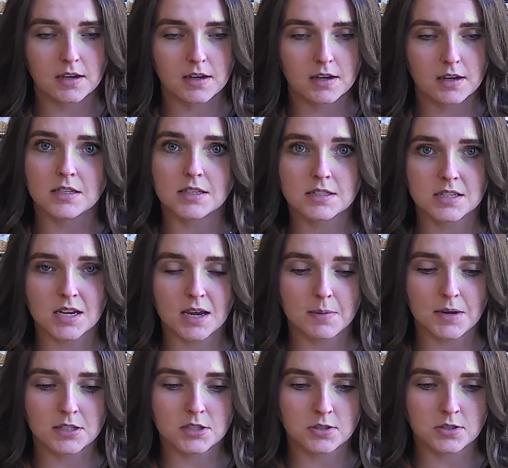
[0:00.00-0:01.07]
And this time
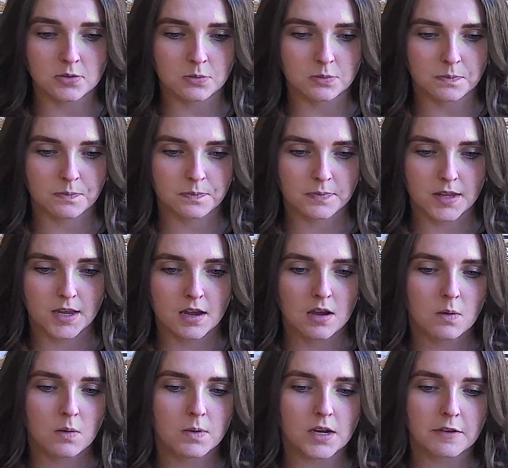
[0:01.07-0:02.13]
I do.
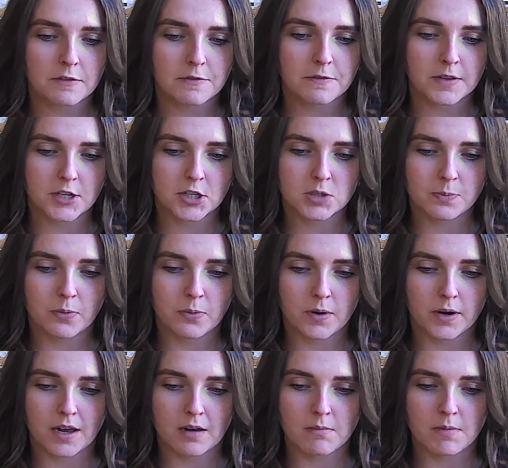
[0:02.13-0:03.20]
When I finish
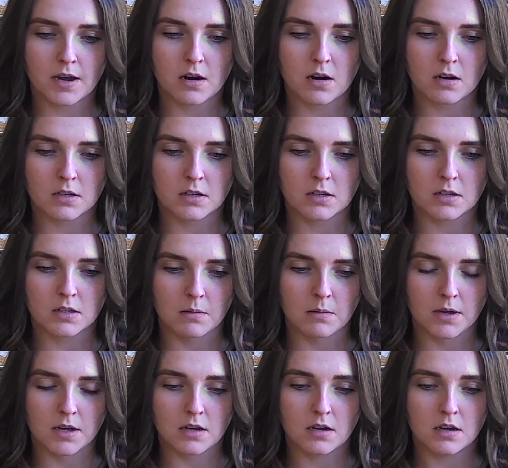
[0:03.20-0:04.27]
pouring out my heart to
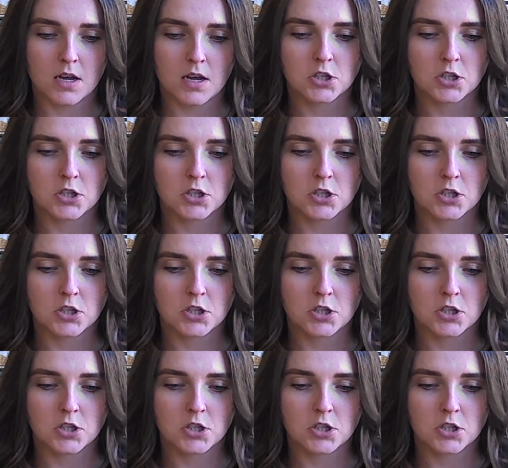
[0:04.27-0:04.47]
Amma,